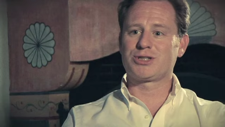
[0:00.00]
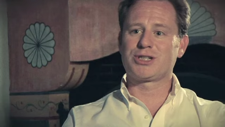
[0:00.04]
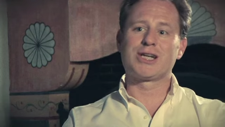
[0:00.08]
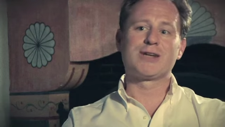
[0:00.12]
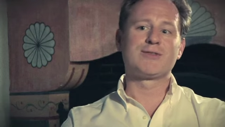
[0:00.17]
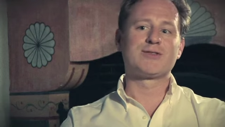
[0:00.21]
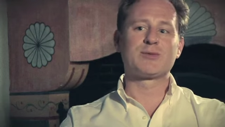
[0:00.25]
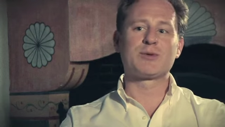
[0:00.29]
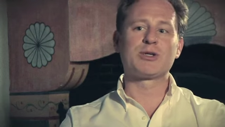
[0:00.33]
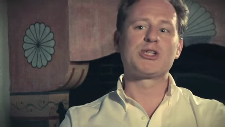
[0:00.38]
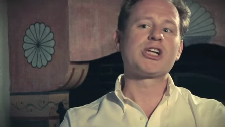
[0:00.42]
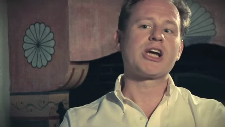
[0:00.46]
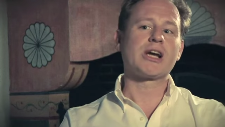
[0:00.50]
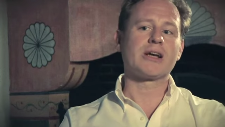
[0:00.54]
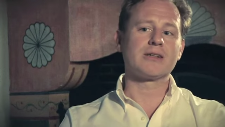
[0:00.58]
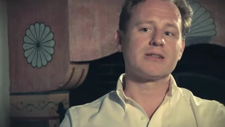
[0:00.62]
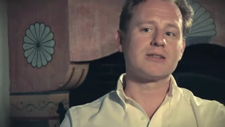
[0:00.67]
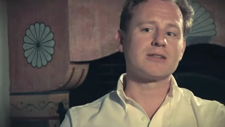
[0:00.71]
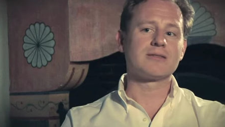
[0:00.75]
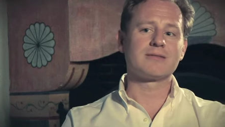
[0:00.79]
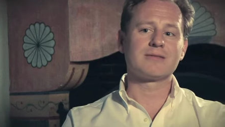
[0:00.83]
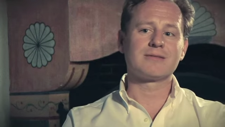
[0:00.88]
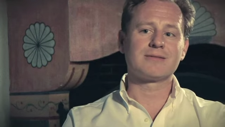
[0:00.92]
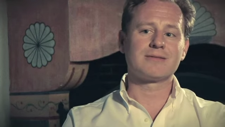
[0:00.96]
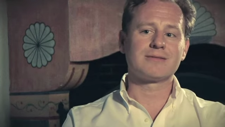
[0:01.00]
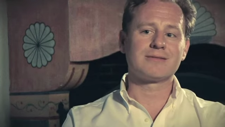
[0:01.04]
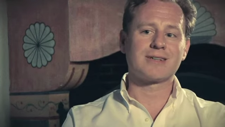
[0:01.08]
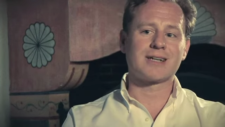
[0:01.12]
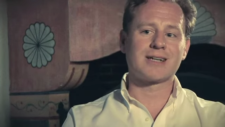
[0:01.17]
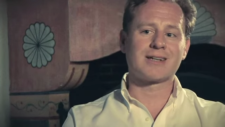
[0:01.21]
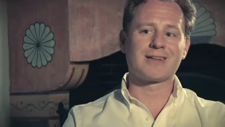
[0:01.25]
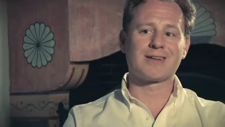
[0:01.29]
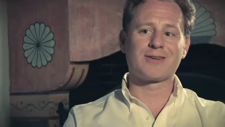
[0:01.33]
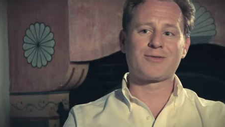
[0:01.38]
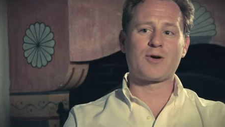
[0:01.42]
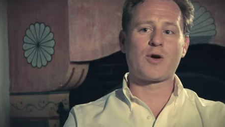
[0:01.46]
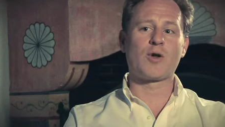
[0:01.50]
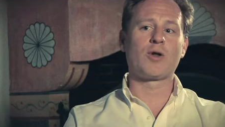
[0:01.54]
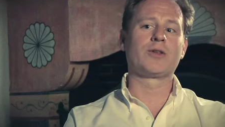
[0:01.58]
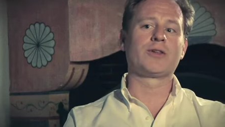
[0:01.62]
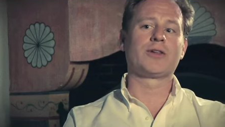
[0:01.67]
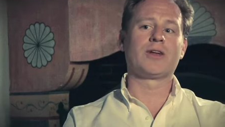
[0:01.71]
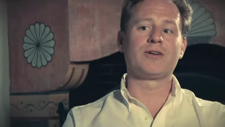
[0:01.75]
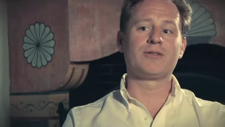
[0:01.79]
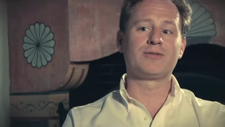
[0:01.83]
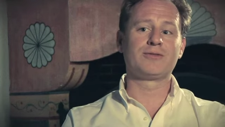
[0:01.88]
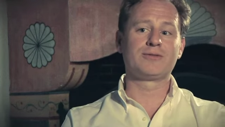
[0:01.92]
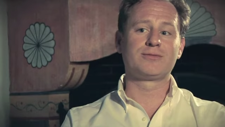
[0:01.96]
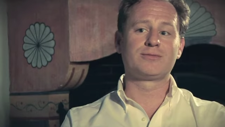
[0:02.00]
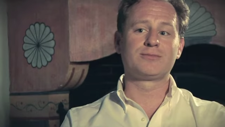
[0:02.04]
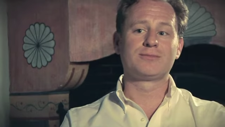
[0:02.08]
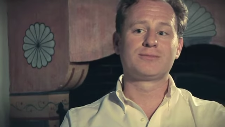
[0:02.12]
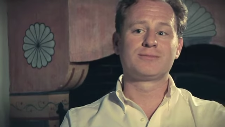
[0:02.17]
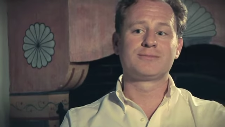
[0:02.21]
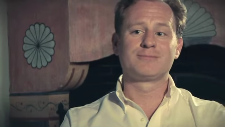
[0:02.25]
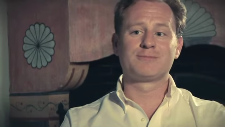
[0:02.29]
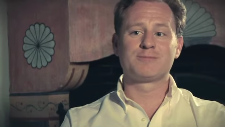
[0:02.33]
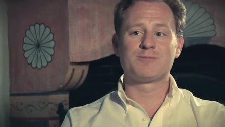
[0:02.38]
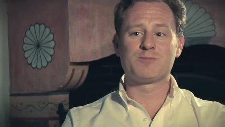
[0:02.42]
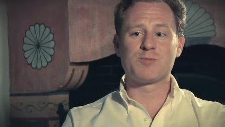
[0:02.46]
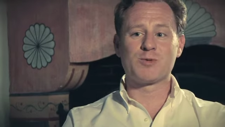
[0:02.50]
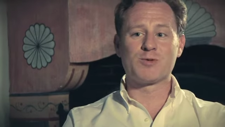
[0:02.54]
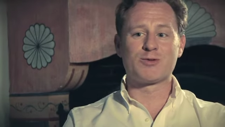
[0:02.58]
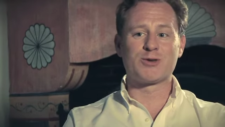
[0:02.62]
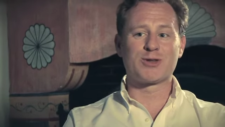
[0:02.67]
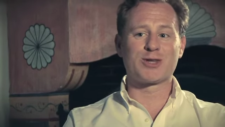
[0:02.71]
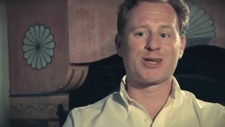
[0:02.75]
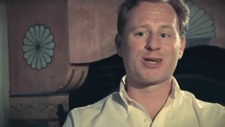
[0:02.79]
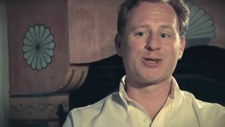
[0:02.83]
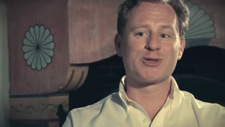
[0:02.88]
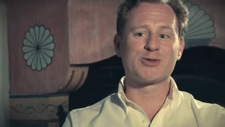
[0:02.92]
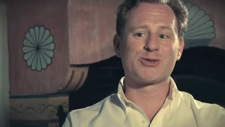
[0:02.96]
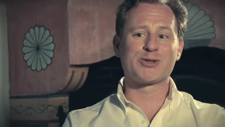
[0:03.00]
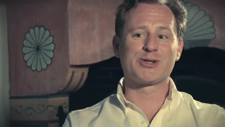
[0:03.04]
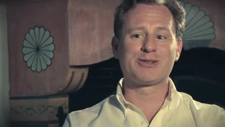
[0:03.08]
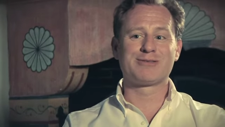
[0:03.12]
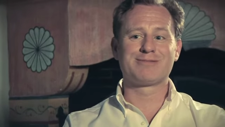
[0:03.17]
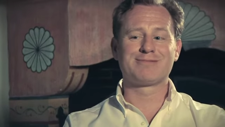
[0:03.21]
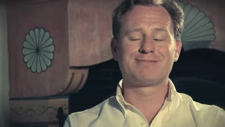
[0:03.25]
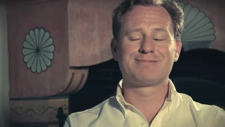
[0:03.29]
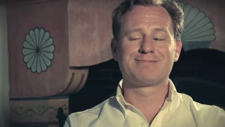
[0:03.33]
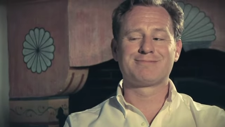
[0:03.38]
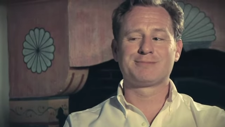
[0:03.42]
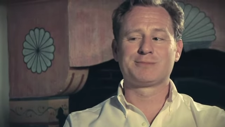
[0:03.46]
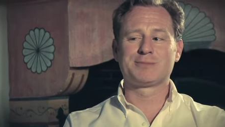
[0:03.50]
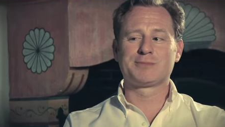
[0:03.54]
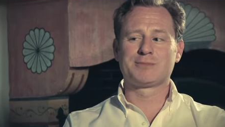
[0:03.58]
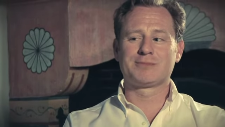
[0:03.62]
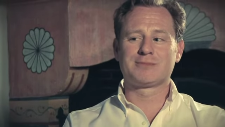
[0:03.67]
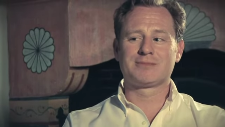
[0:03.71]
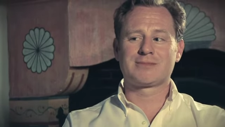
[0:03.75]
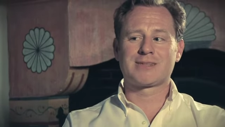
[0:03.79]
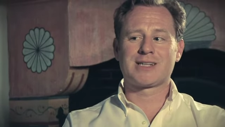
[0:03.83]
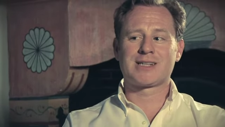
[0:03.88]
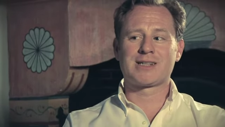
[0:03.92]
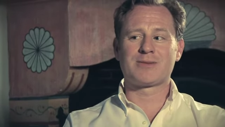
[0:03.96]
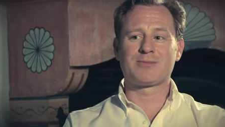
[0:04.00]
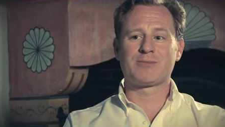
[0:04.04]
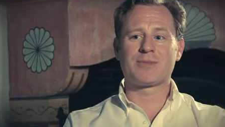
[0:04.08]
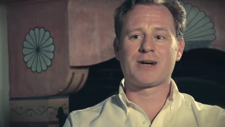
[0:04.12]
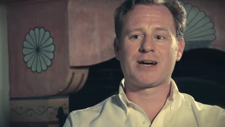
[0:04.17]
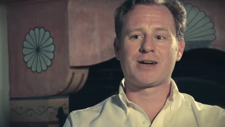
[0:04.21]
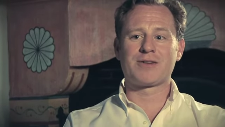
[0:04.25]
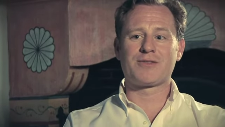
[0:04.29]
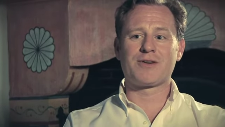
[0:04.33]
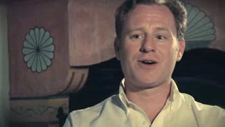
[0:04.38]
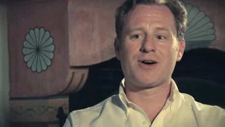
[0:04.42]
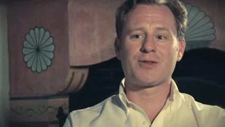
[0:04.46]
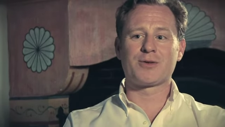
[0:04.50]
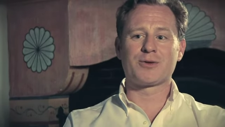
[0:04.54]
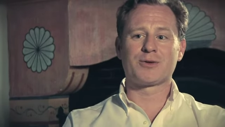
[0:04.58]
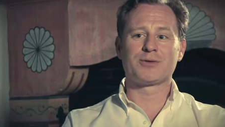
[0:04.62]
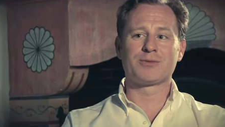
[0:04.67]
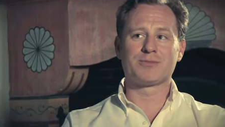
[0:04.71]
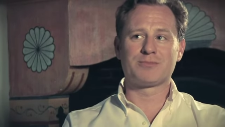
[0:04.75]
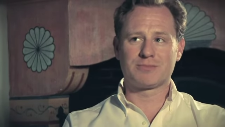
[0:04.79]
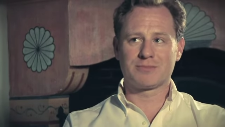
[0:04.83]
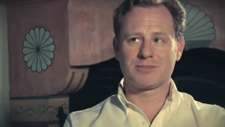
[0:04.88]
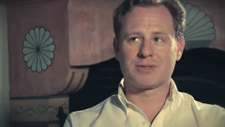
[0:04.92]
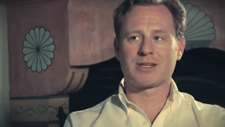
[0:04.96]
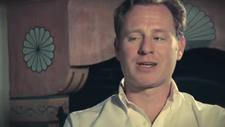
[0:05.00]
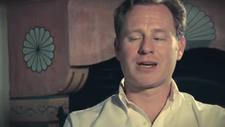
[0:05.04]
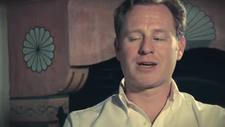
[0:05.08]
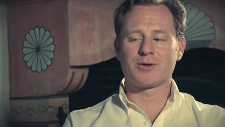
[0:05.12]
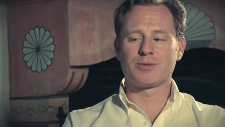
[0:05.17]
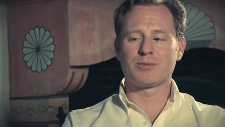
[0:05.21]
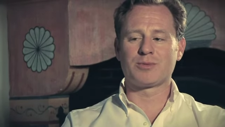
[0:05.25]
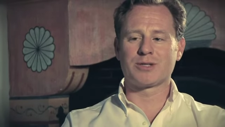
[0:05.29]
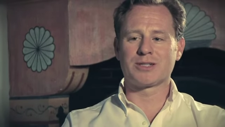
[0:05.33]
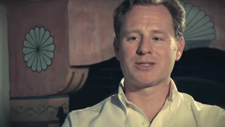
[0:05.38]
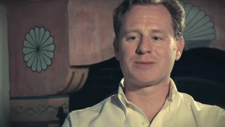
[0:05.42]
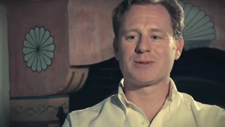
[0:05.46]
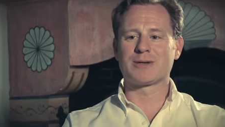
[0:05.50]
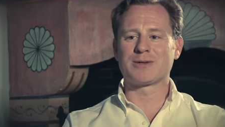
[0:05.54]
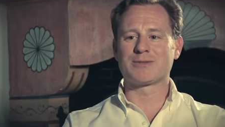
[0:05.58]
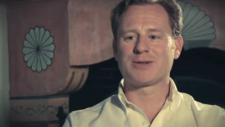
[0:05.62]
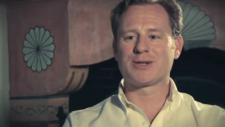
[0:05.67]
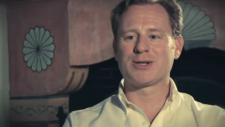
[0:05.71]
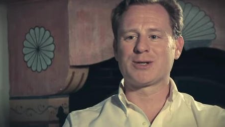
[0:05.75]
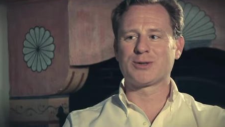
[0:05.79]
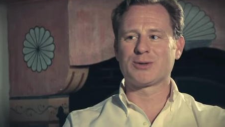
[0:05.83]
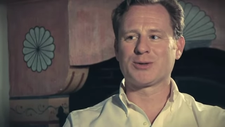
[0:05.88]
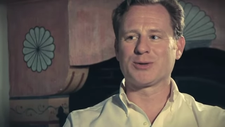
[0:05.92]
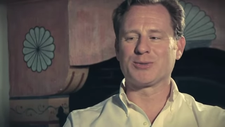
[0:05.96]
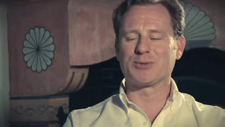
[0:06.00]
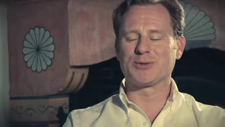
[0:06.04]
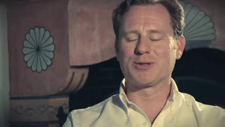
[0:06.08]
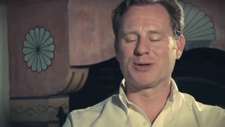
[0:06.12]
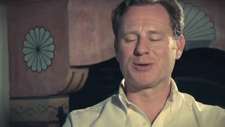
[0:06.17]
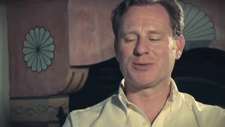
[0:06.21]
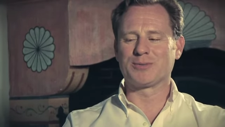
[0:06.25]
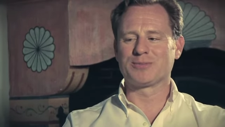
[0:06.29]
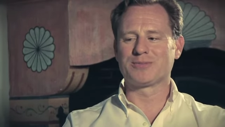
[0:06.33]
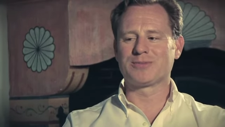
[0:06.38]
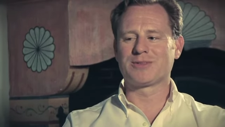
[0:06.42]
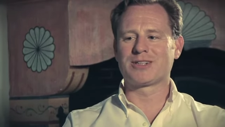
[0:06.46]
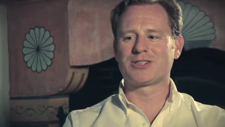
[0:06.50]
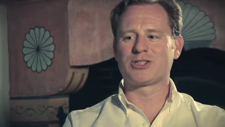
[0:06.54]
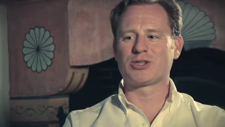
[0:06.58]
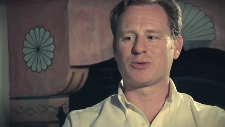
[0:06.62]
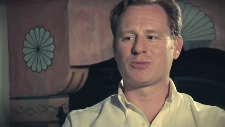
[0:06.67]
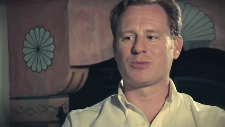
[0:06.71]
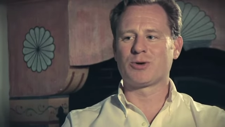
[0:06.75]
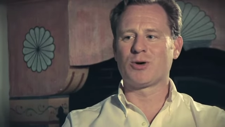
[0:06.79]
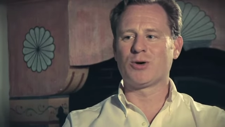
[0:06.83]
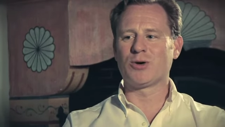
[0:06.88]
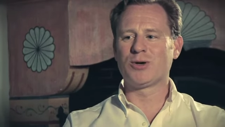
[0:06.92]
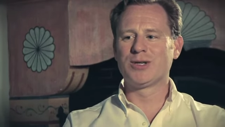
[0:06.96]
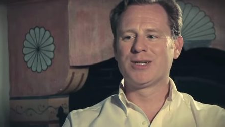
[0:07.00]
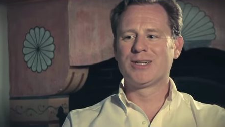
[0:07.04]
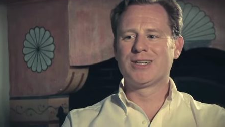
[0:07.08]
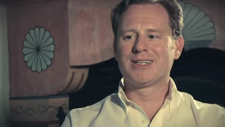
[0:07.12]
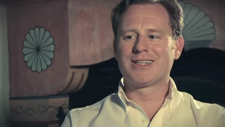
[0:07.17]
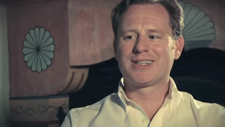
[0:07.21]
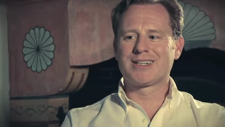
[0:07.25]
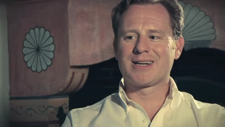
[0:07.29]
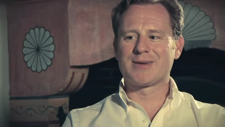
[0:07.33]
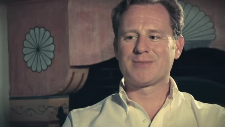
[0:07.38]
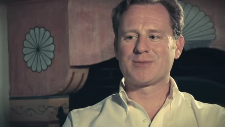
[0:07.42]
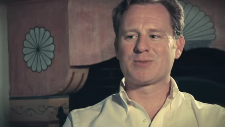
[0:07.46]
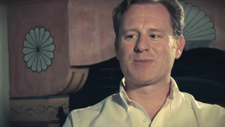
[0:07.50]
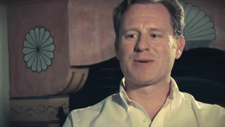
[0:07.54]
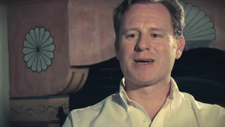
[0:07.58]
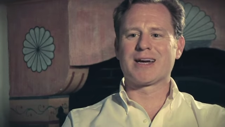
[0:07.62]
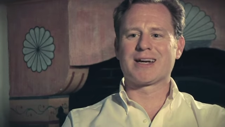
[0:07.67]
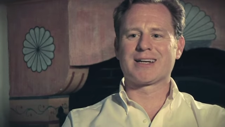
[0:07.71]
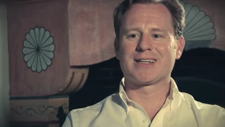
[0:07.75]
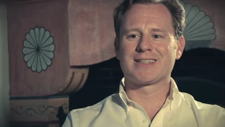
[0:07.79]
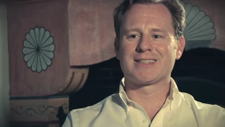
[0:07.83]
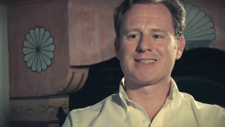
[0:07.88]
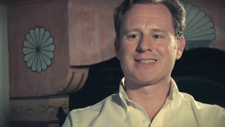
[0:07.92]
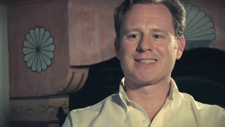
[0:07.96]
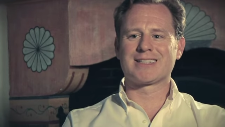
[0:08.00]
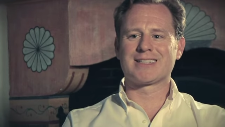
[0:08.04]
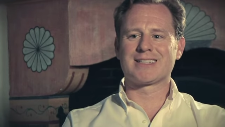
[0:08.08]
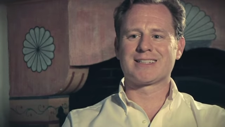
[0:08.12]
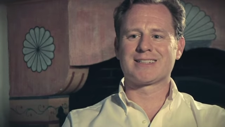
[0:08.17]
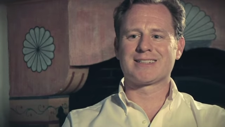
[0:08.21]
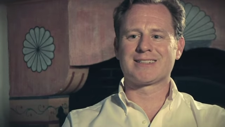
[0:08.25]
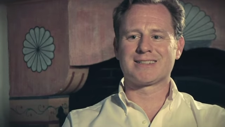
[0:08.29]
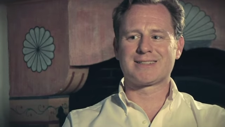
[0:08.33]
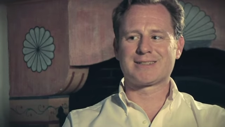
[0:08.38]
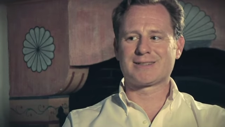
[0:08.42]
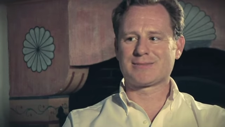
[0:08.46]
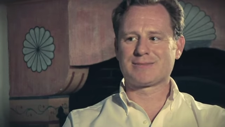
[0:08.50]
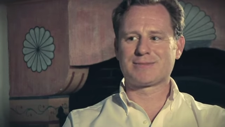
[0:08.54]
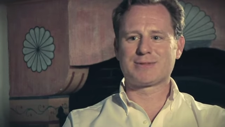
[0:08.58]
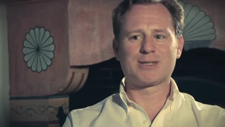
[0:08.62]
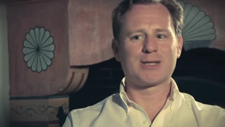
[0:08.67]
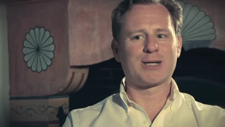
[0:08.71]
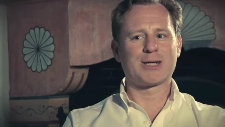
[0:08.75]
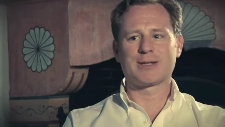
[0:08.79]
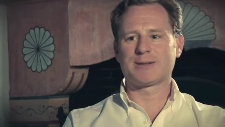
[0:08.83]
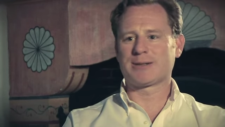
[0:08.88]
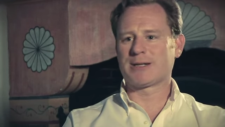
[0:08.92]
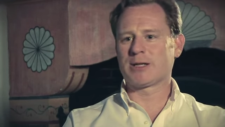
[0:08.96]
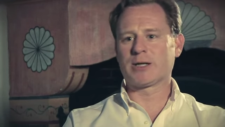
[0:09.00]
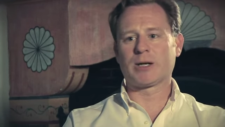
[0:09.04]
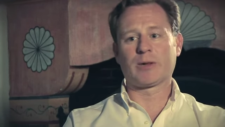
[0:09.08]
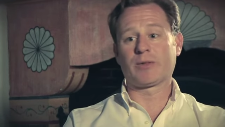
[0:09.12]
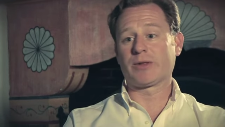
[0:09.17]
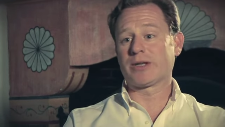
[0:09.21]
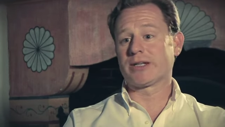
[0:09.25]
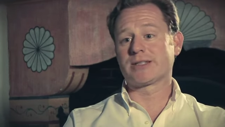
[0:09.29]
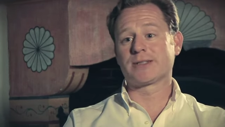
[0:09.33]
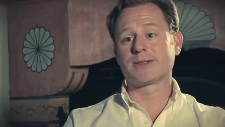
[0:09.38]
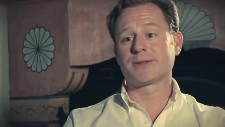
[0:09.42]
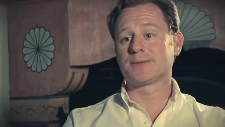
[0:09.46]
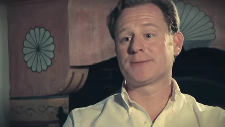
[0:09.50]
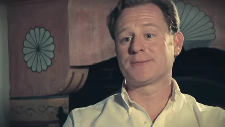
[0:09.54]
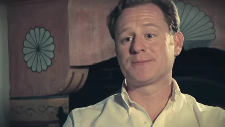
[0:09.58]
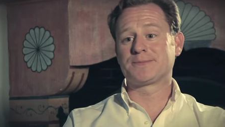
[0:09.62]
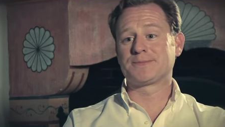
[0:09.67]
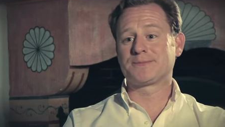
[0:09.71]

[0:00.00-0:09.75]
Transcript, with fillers: she gives him a chance, and they fall in love, move to the country, and then my father, the guy who plays my father, or, you know, Germont, comes back and says, yeah, I don't think so.